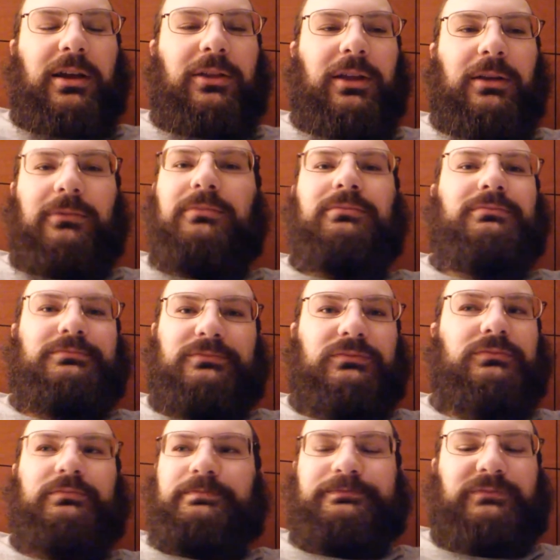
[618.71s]
And then,
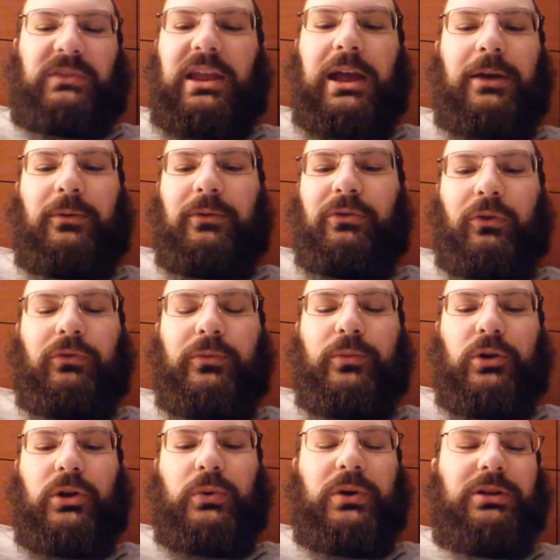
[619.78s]
yeah, it was over
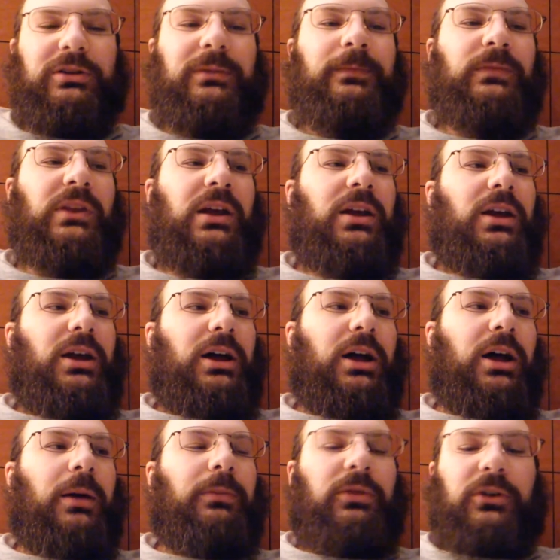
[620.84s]
pretty quickly.
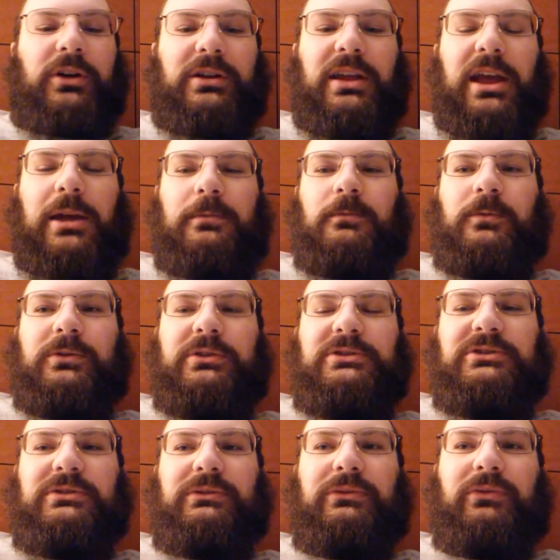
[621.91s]
Um, third game
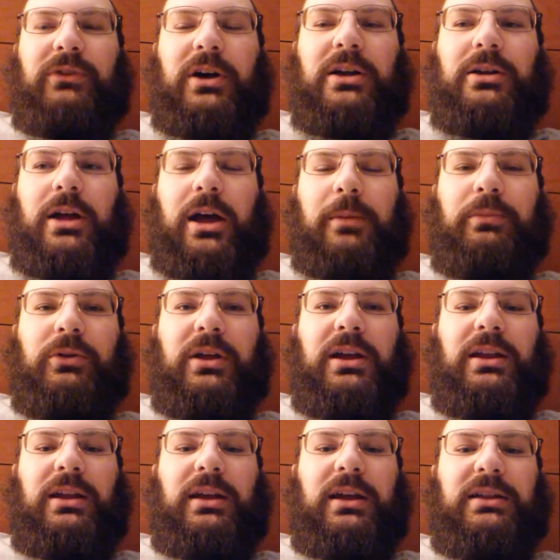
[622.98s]
was fun. I
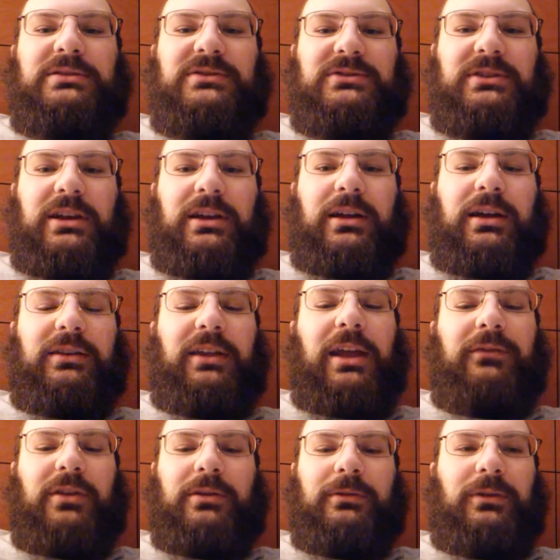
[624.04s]
played against uh,
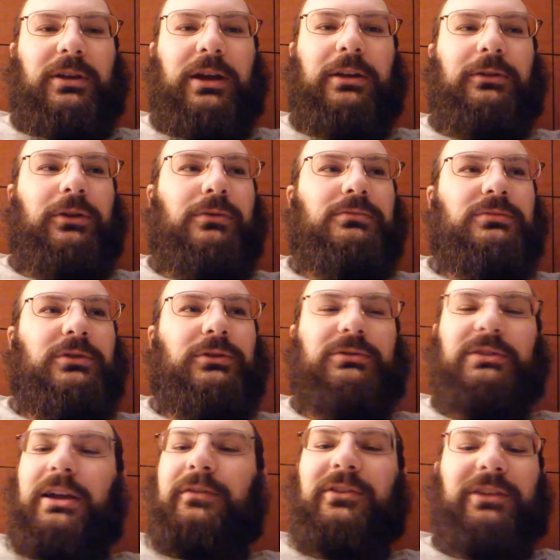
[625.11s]
David. I don't know
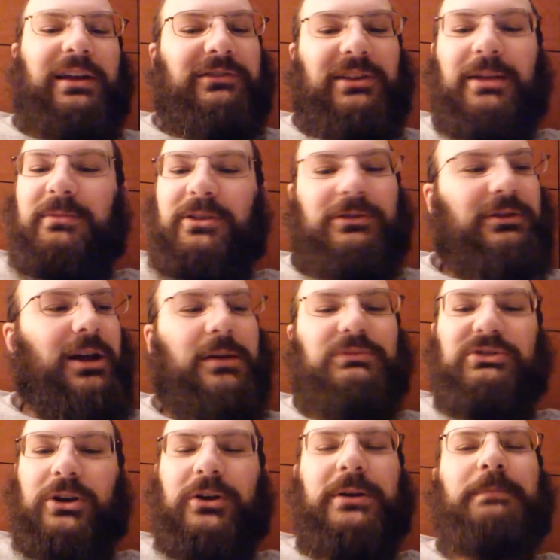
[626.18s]
David's last name either. I'm
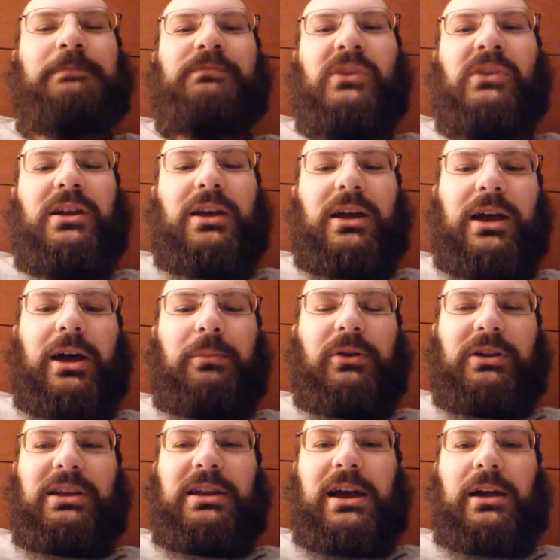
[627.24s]
sorry. Uh,
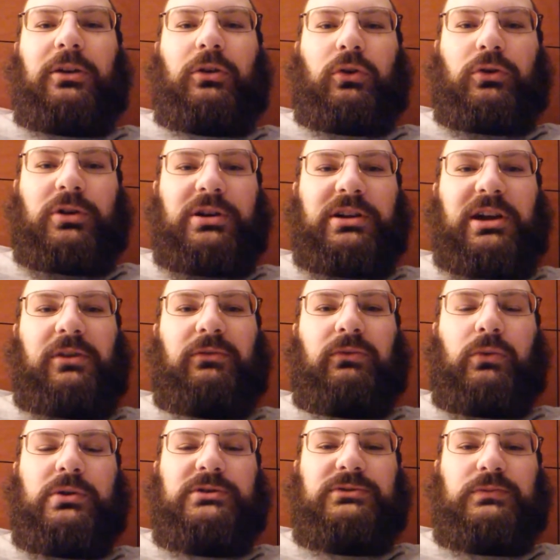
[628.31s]
but he had an Uruk-hai
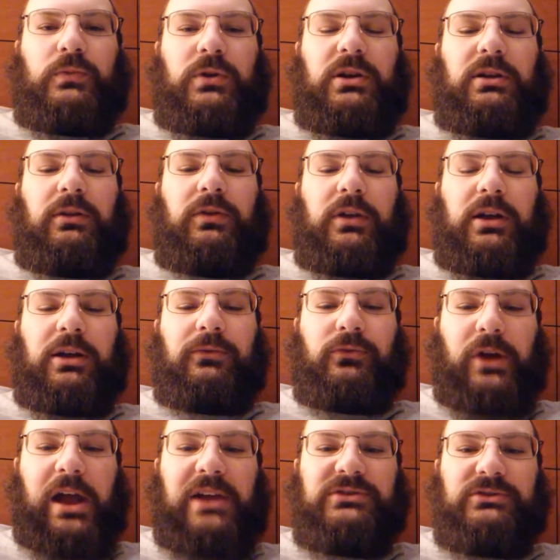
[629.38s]
force with uh,
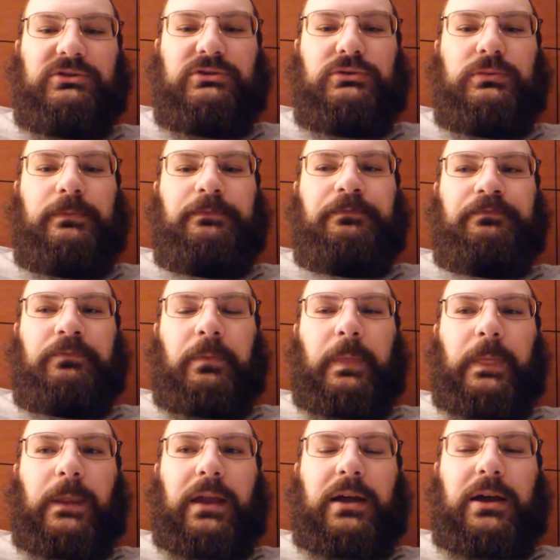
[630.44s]
Vrasku,
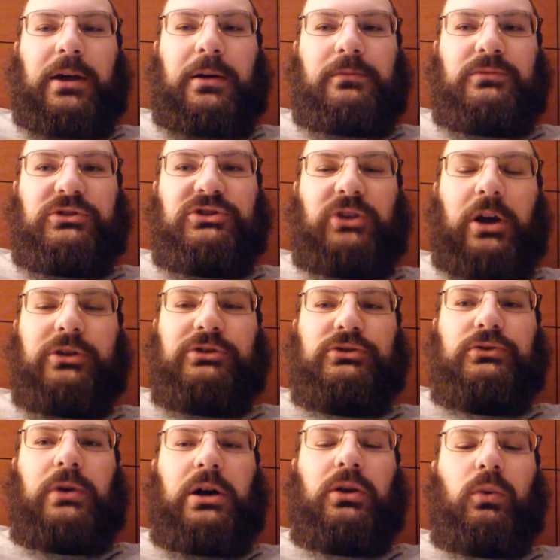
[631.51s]
um,
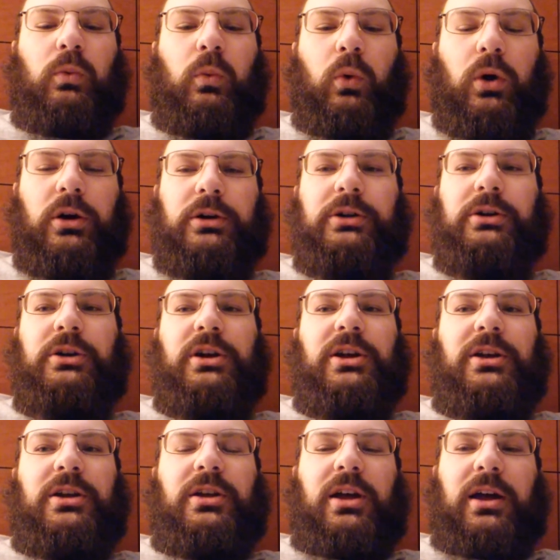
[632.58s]
Sharku on a Warg,
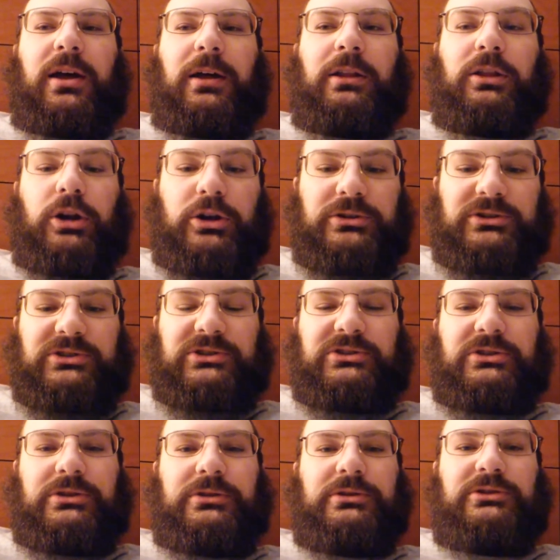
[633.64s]
uh,
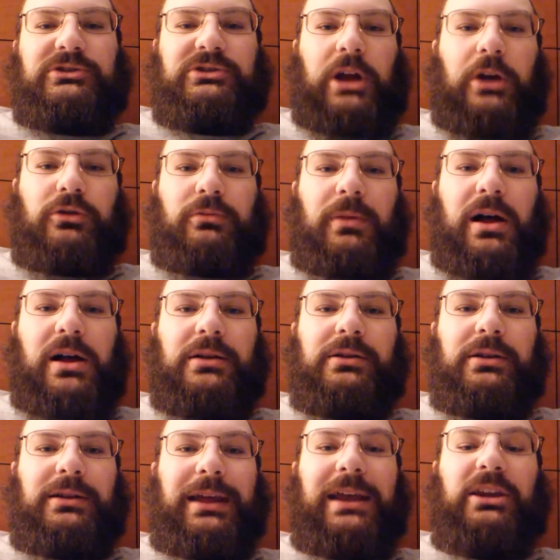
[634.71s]
Lurtz,
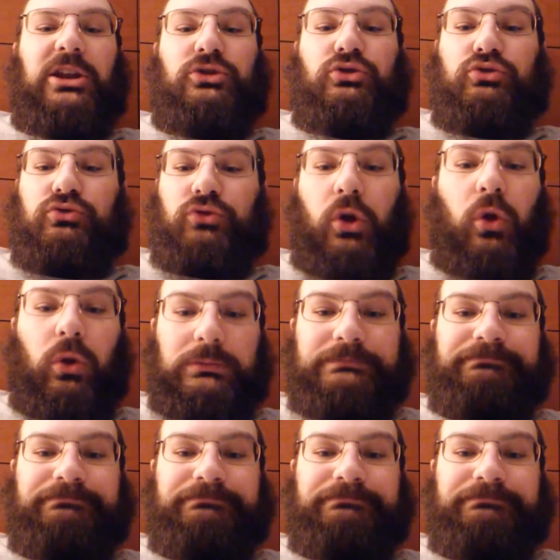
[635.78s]
Saruman, and a Troll.